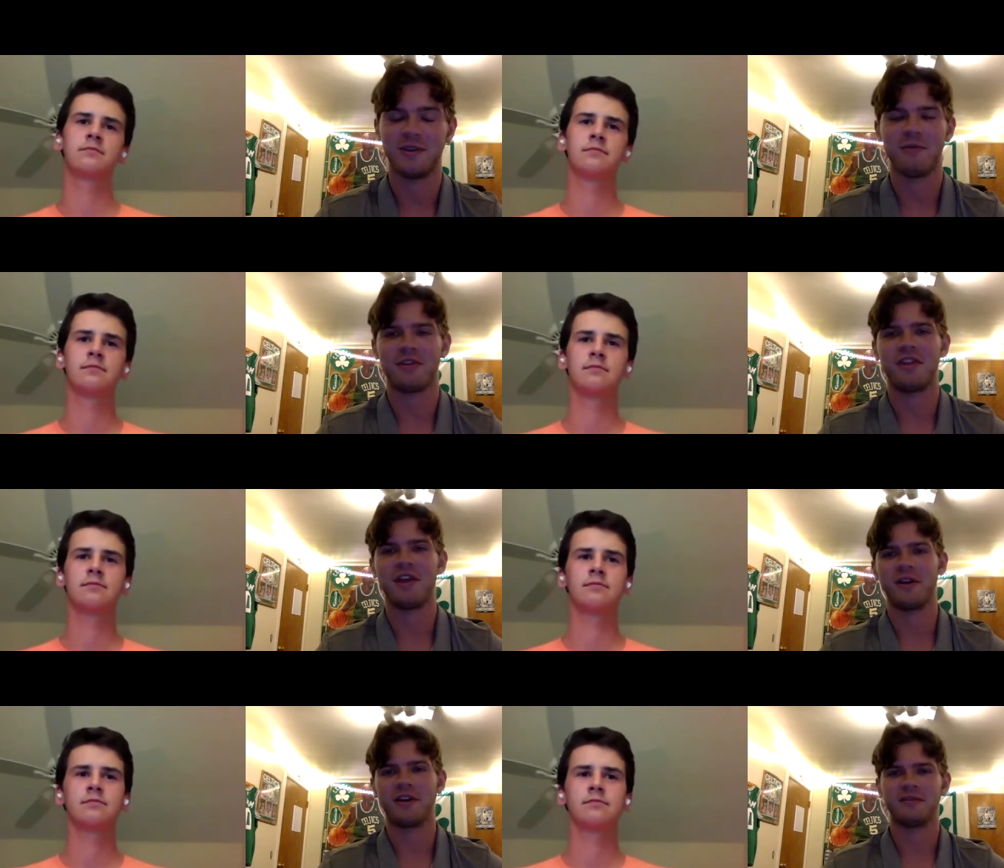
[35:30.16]
Speaker 1: worth
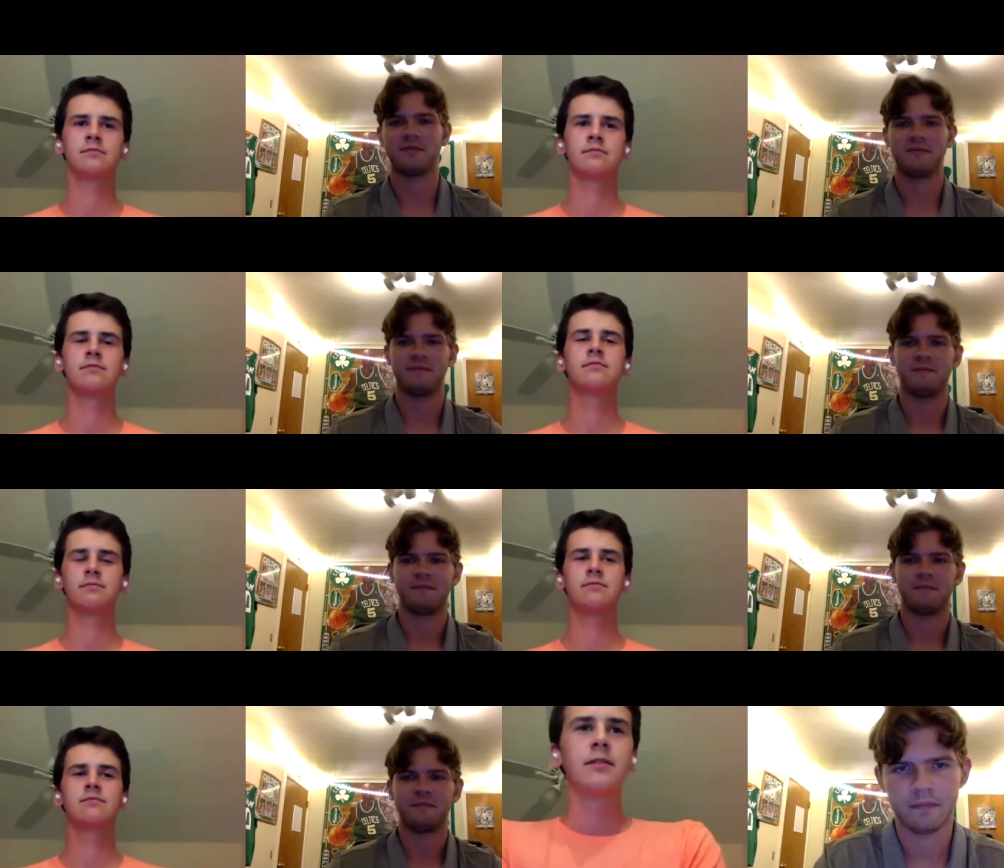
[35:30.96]
noting.
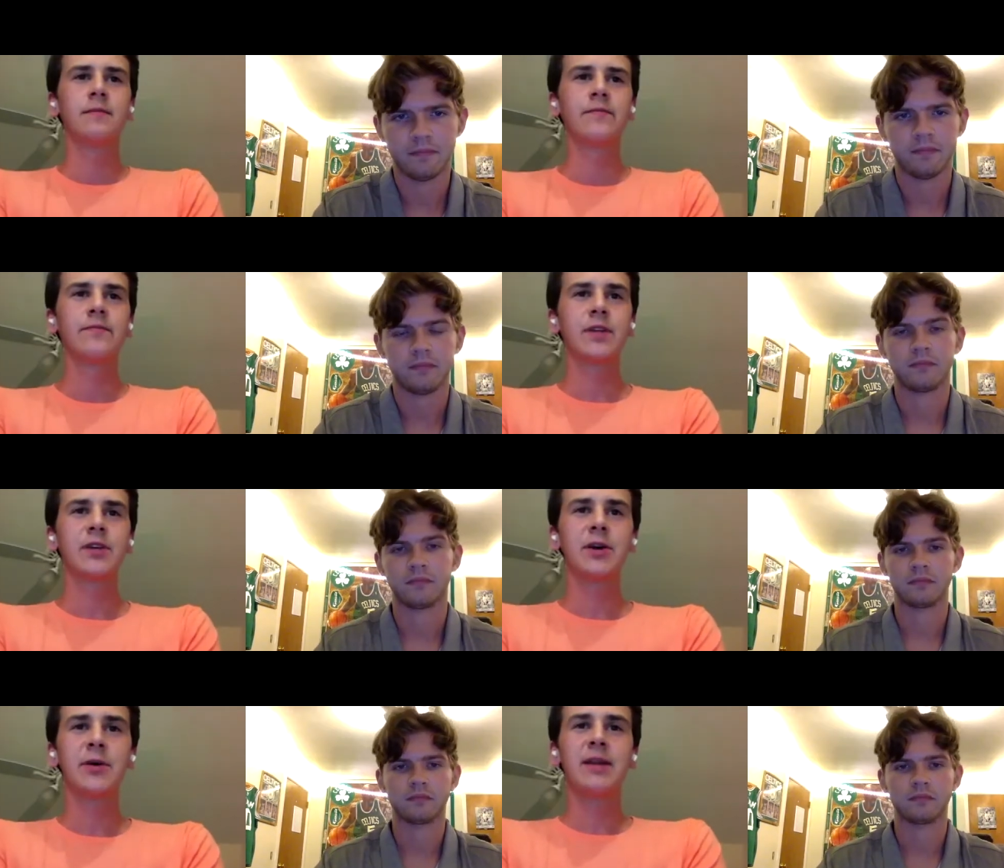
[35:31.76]
Speaker 2: You
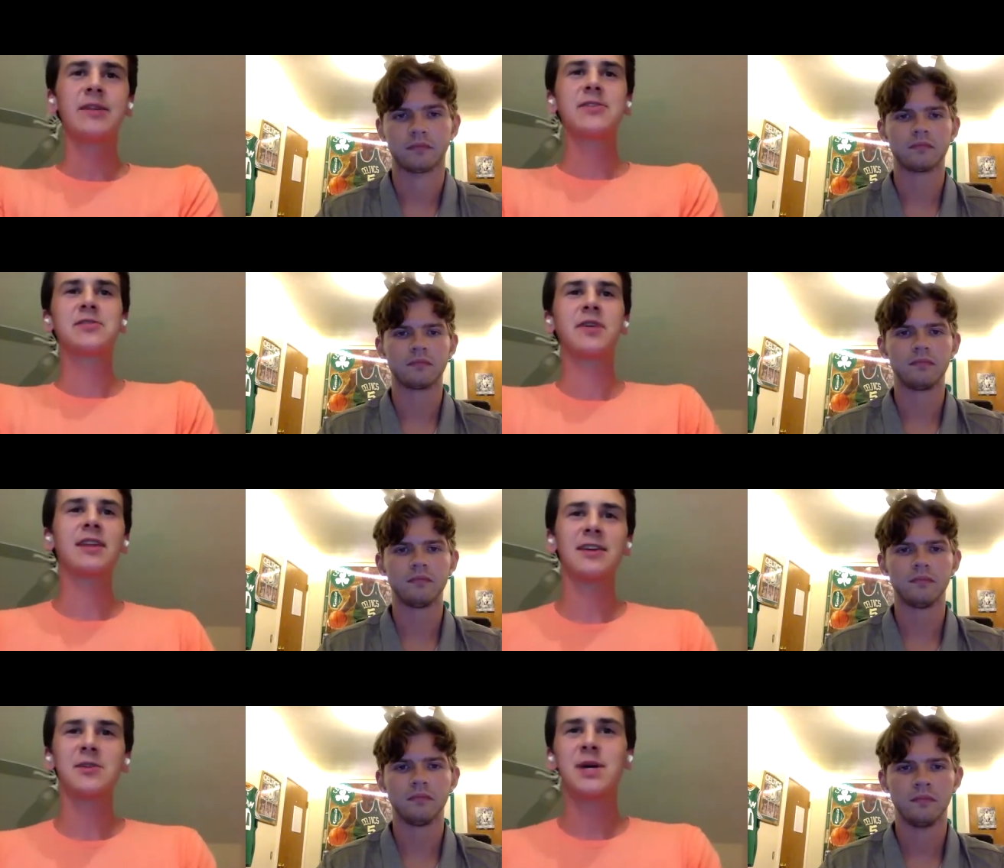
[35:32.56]
know, and it's
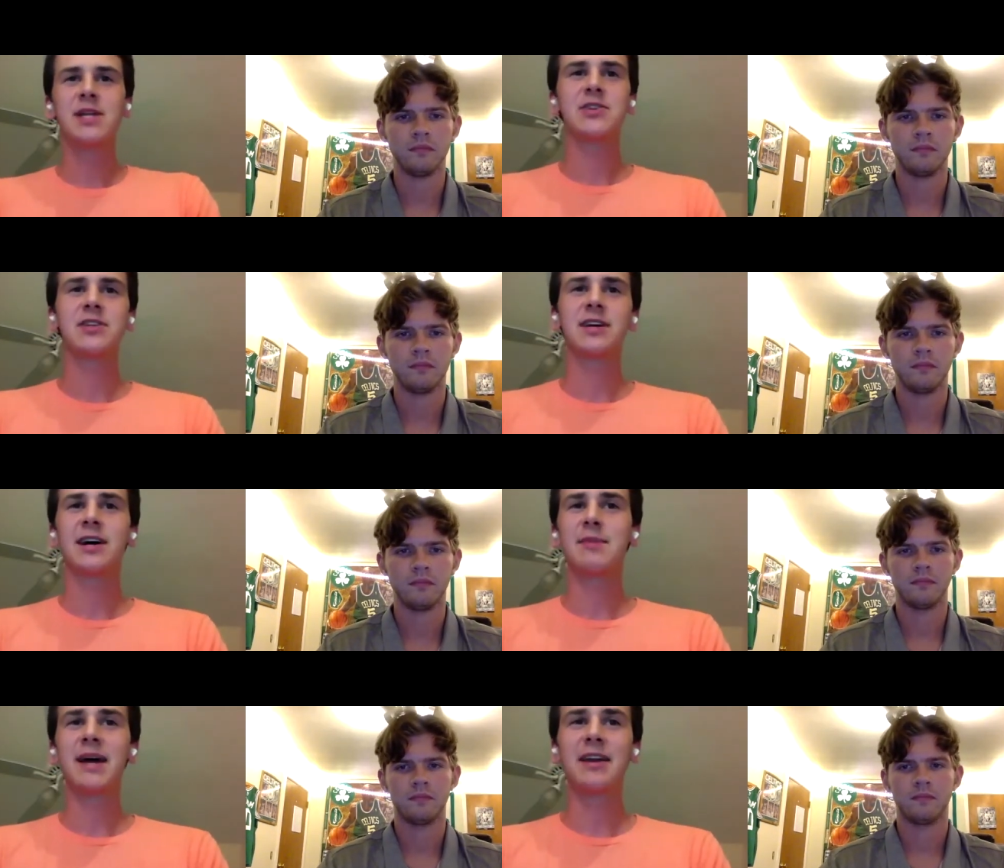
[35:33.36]
funny that you mentioned
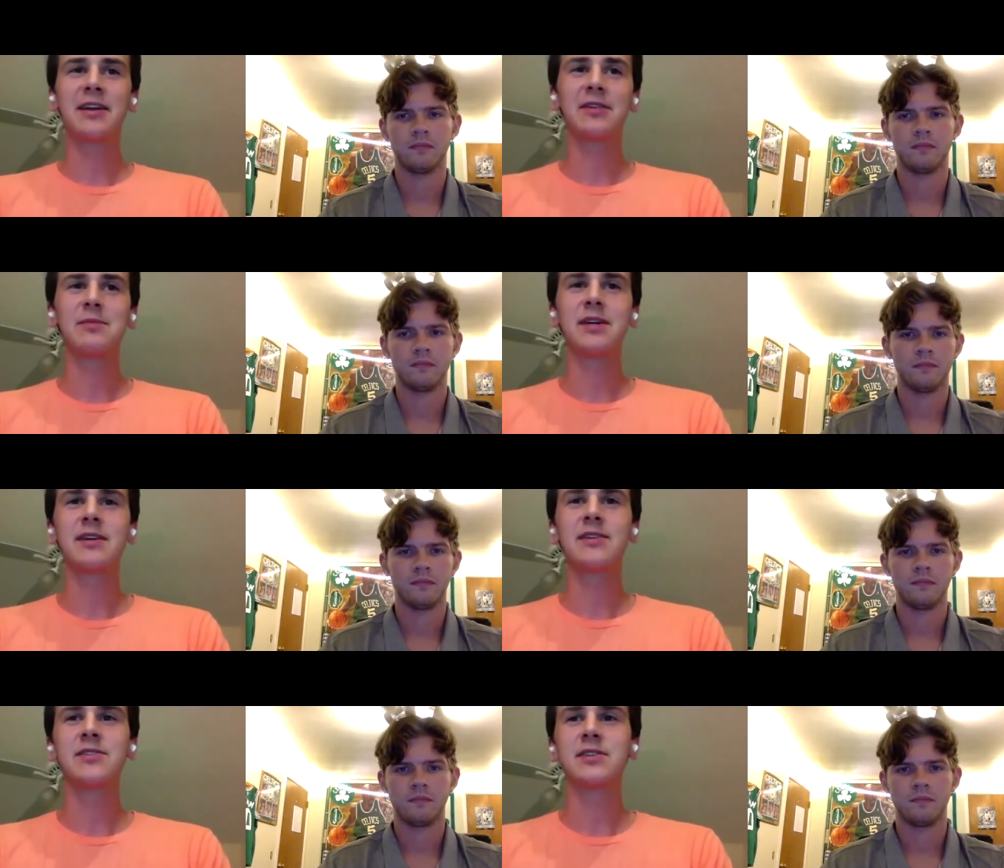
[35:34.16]
Don Mattingly
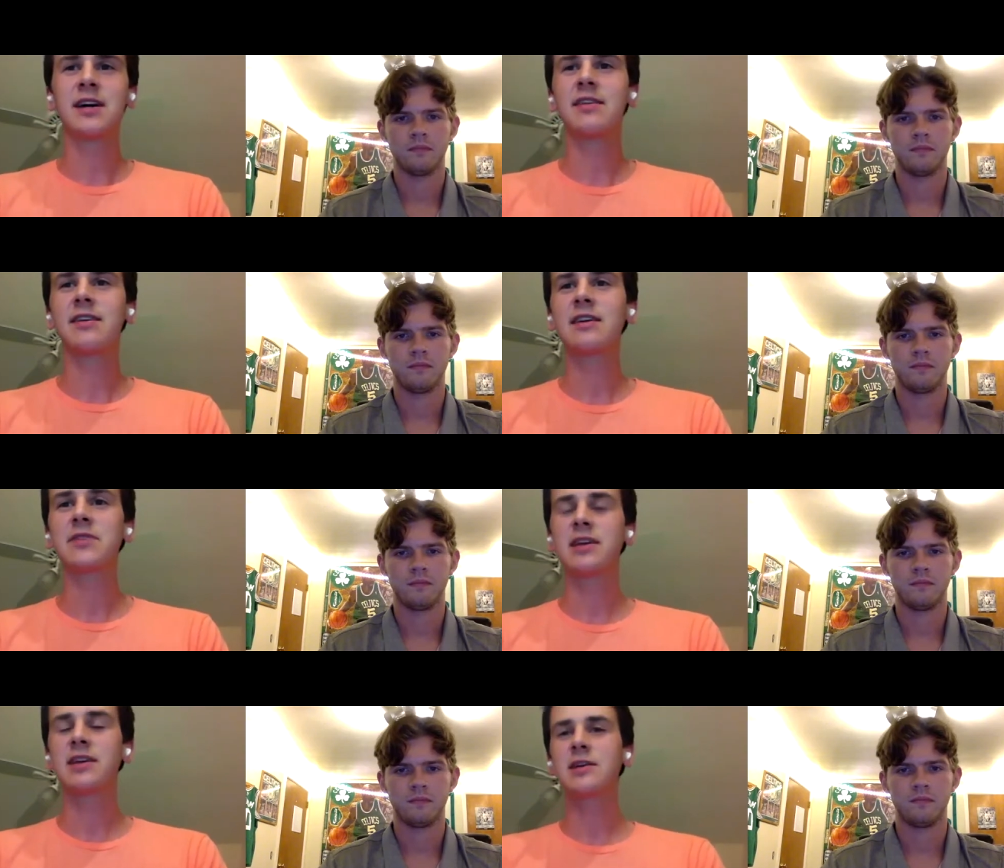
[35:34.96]
because I think
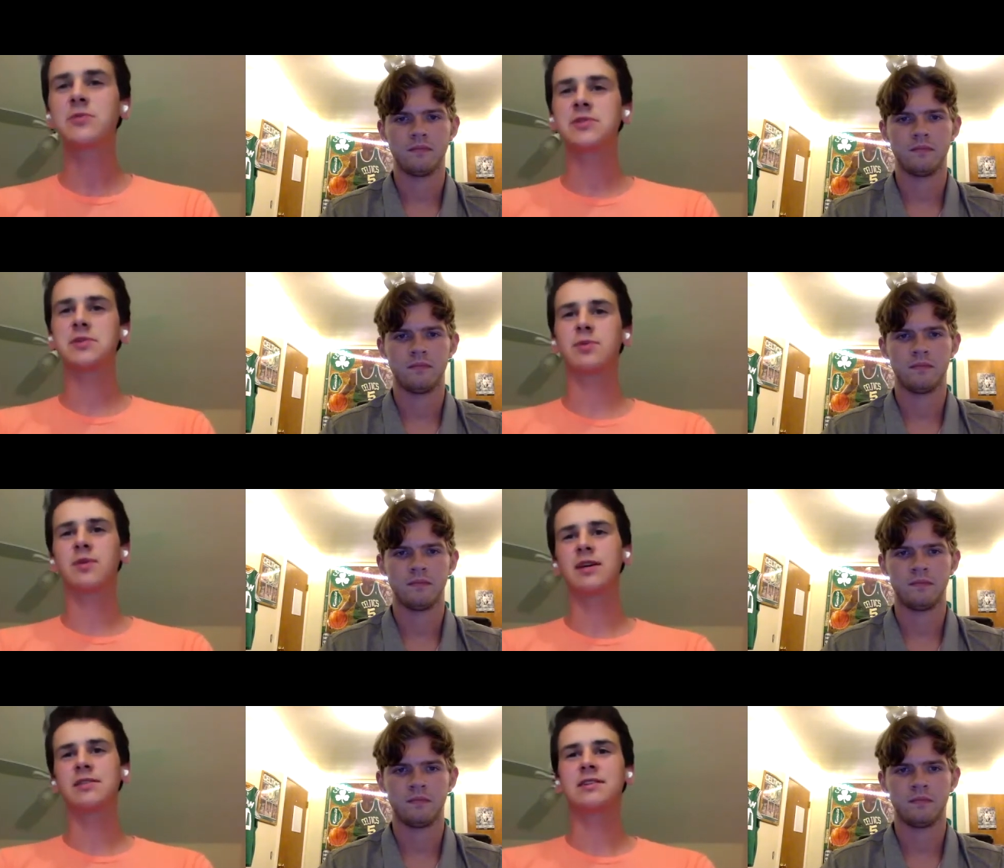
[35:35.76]
even he was
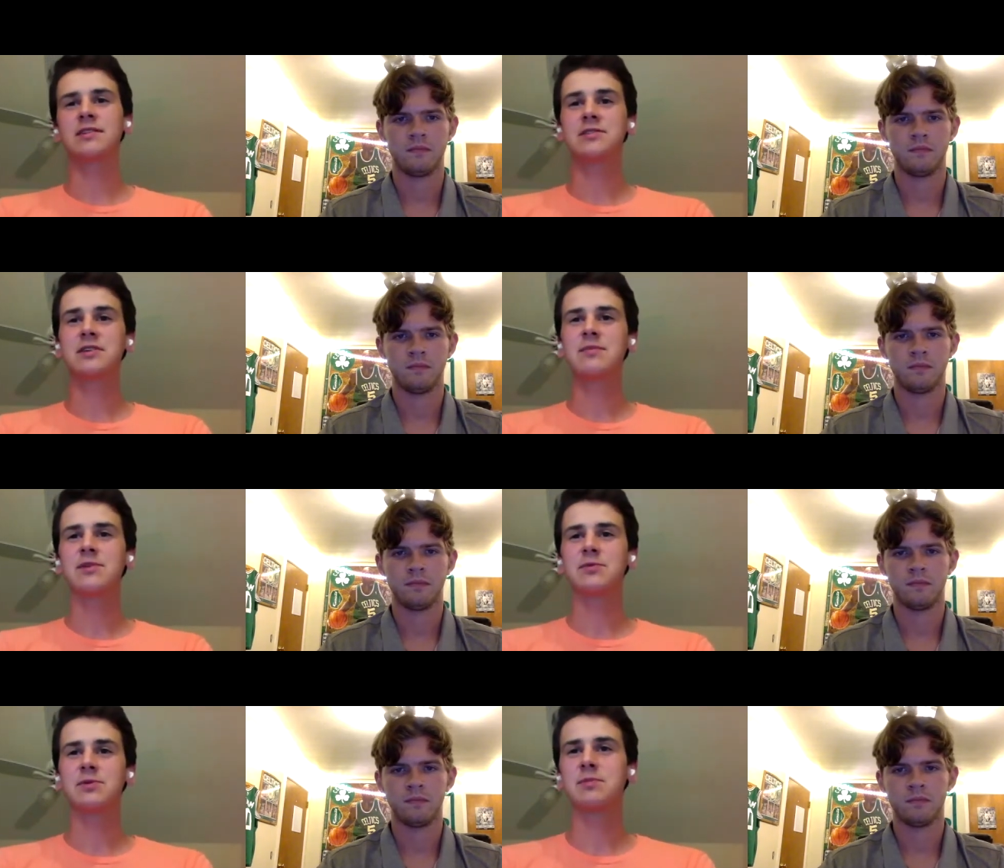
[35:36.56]
surprised that his
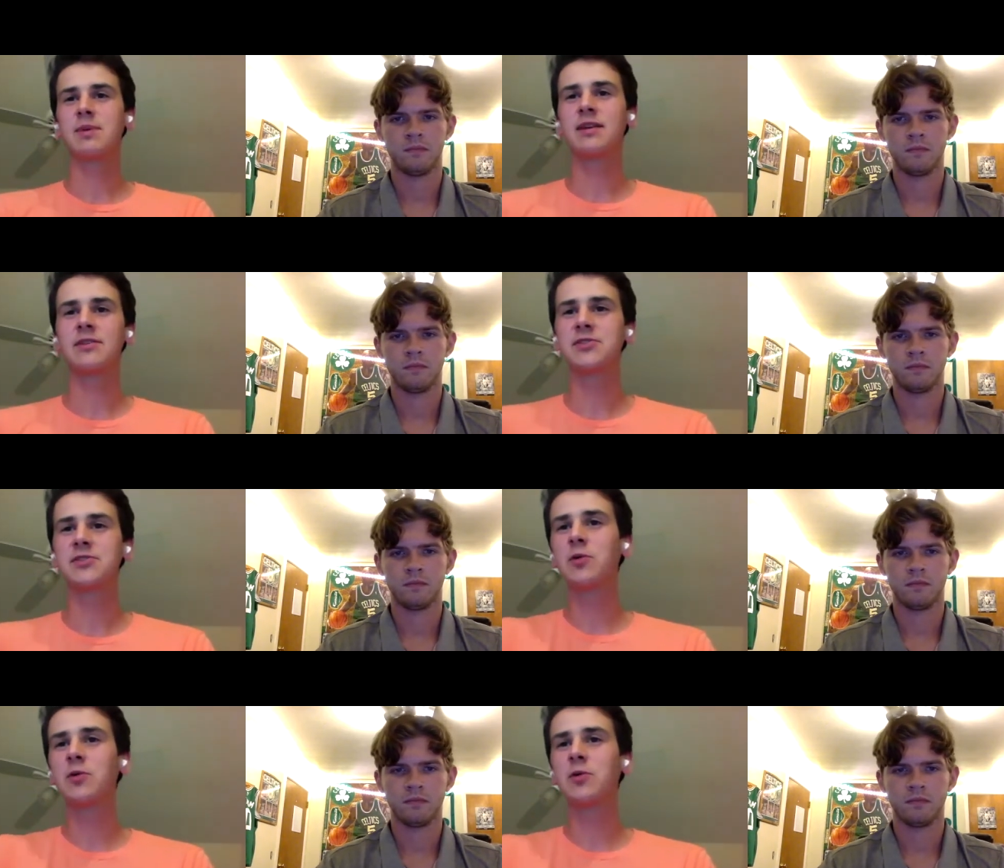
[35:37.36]
team has responded so